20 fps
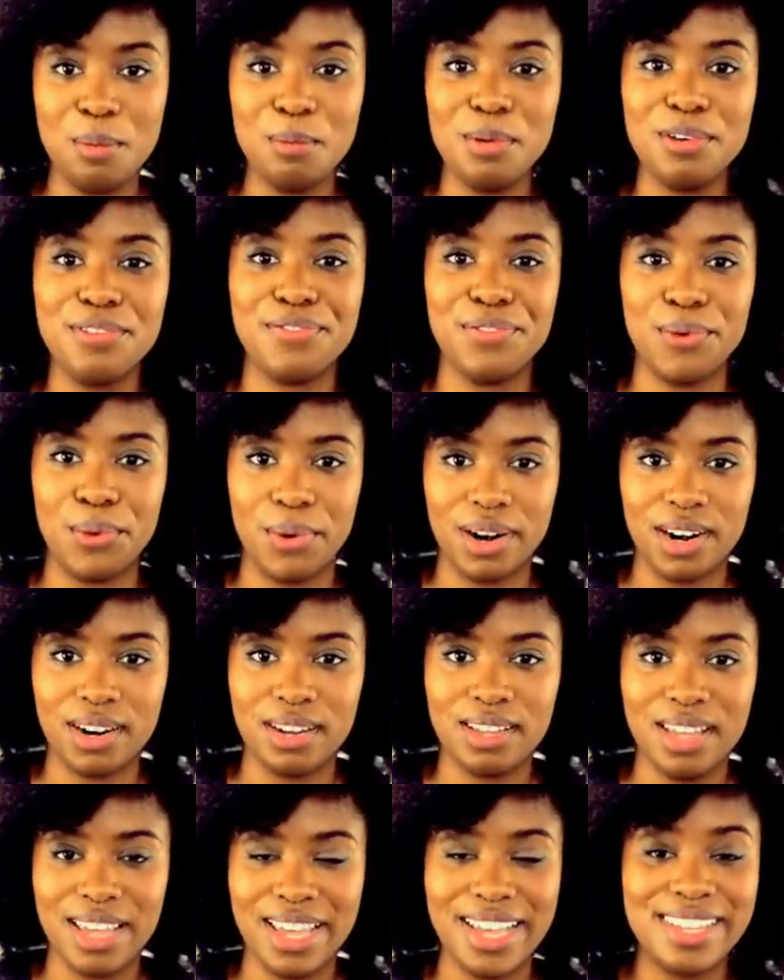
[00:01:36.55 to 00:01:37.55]
Number 4,
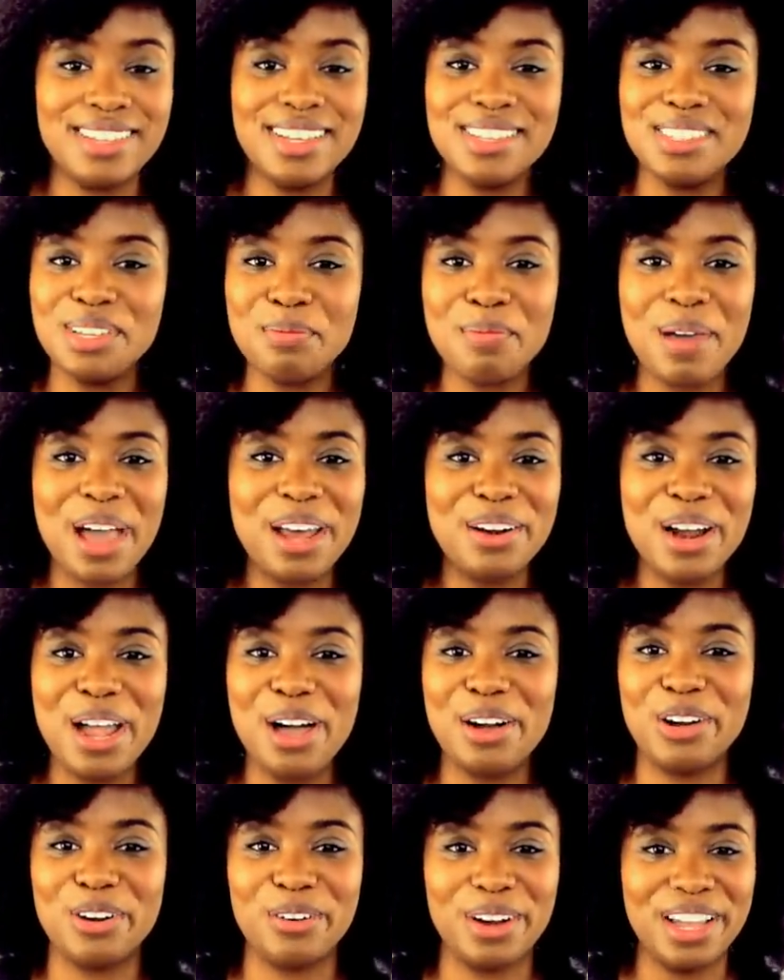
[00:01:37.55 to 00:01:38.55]
it doesn't matter
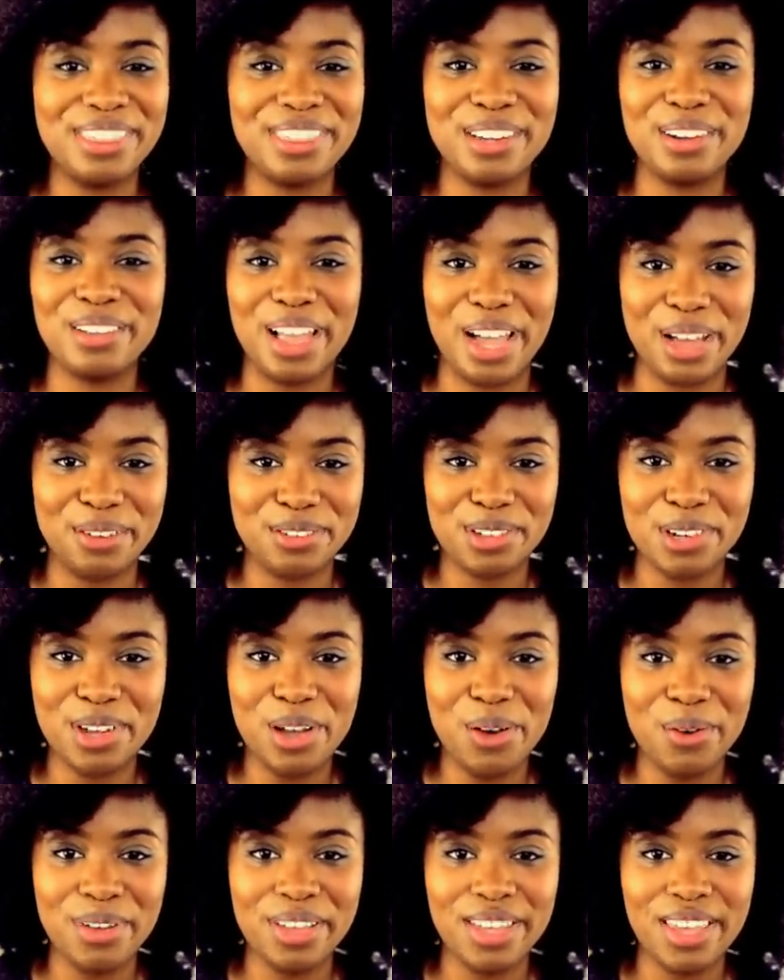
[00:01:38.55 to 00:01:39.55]
how great their lives are
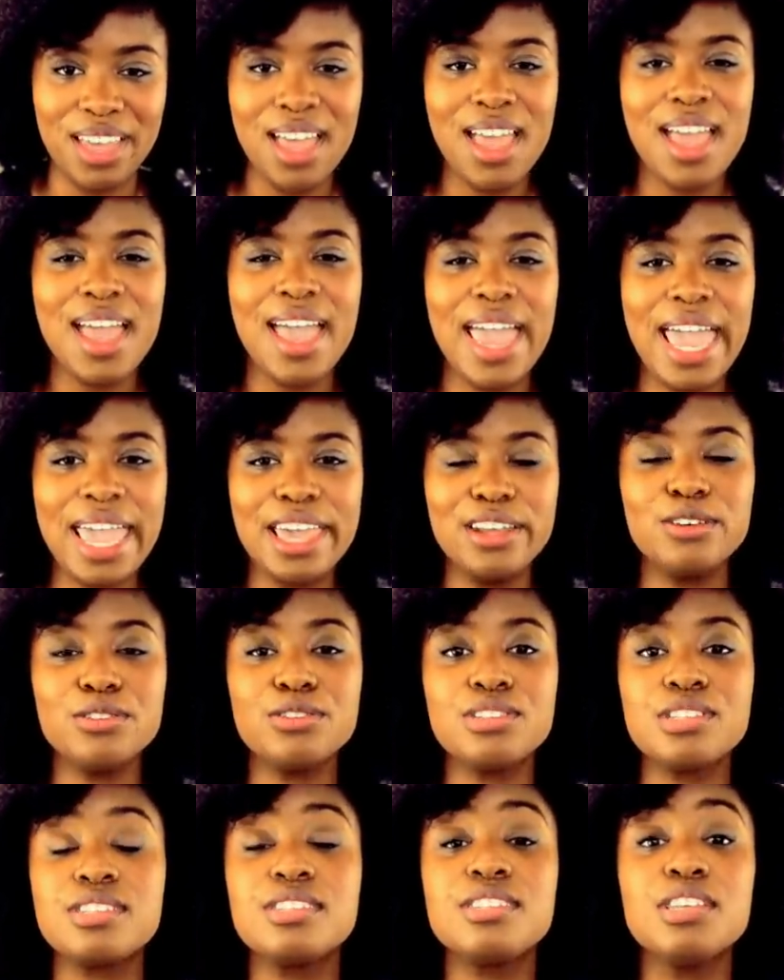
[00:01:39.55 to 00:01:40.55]
going,
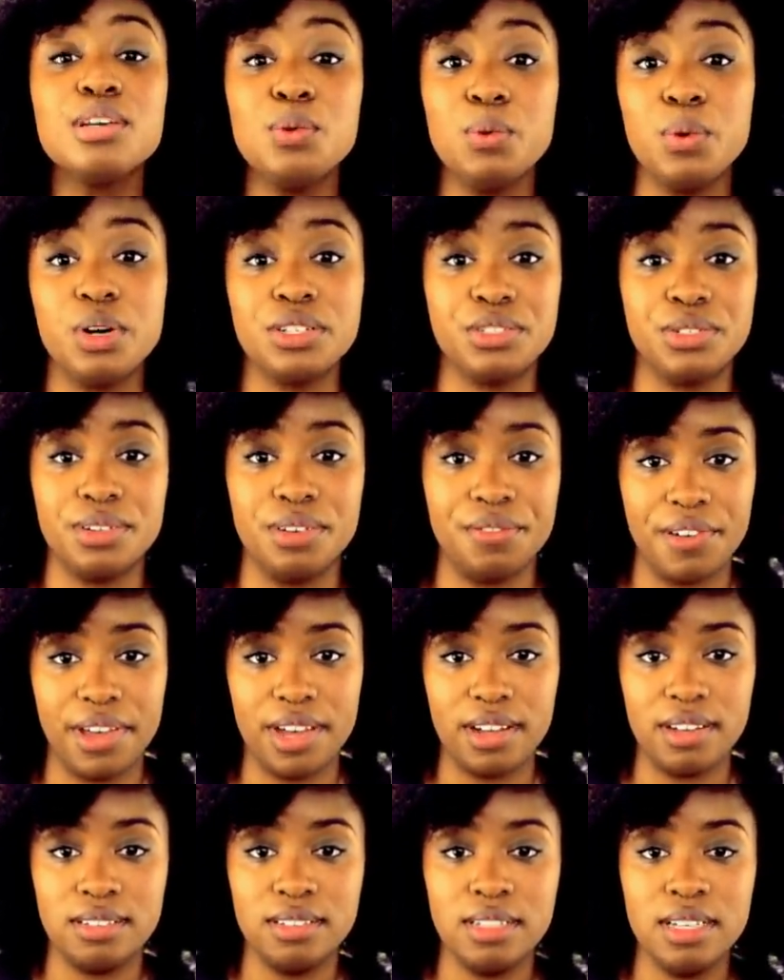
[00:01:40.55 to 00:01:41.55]
haters still want you to
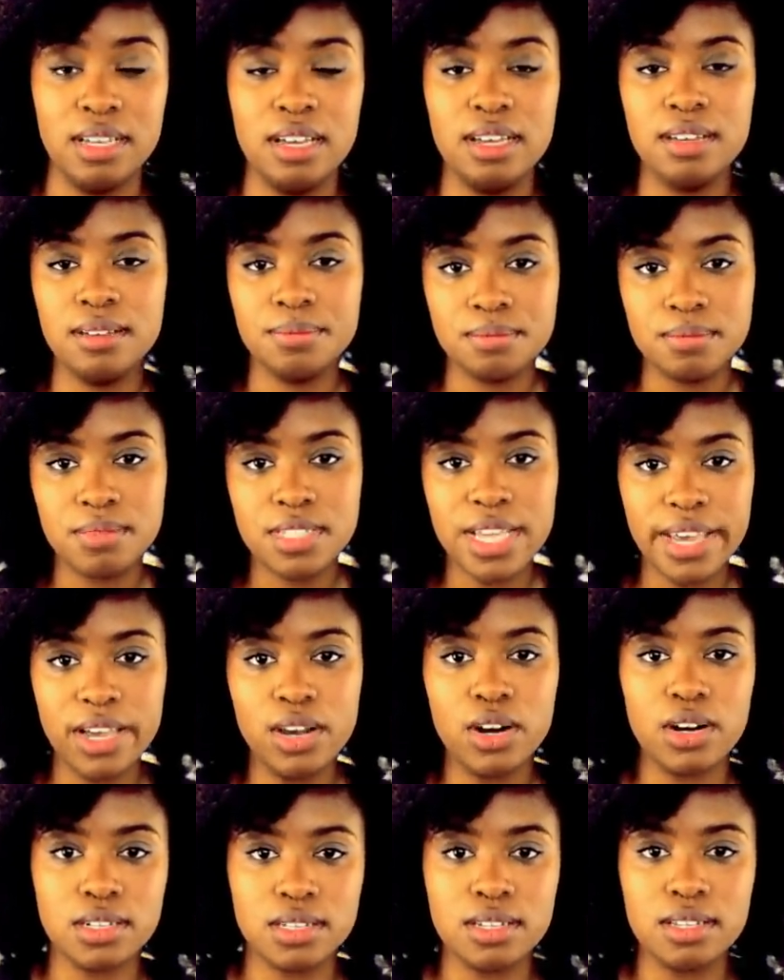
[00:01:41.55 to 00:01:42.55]
fail.
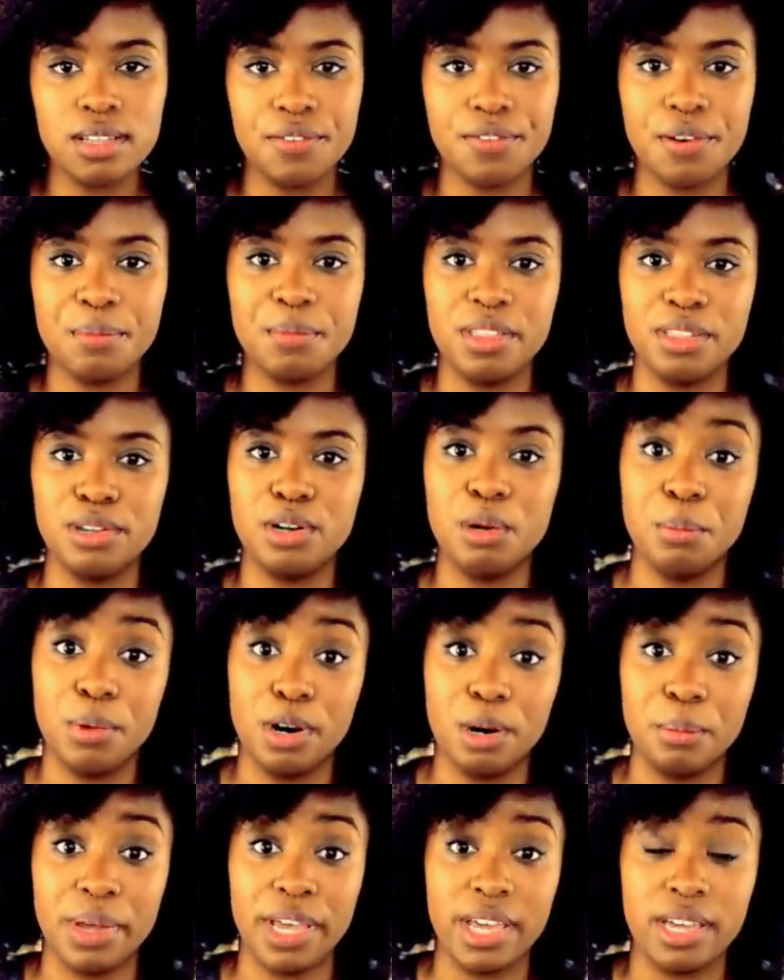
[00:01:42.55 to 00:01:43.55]
Take Ursula from The Little
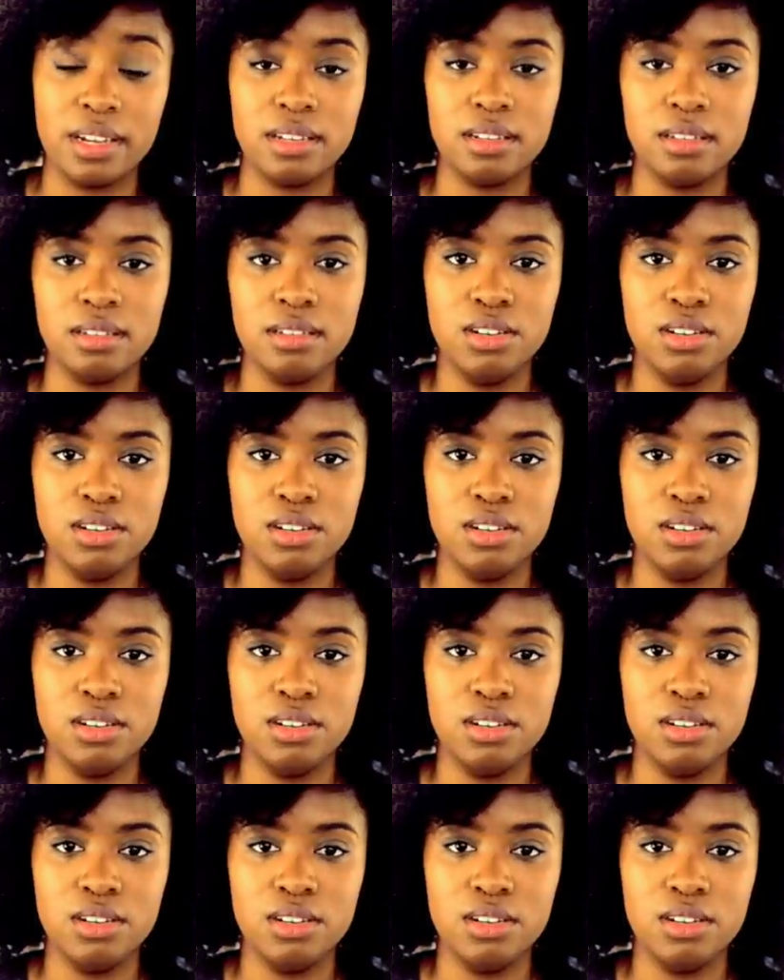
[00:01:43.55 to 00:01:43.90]
Mermaid.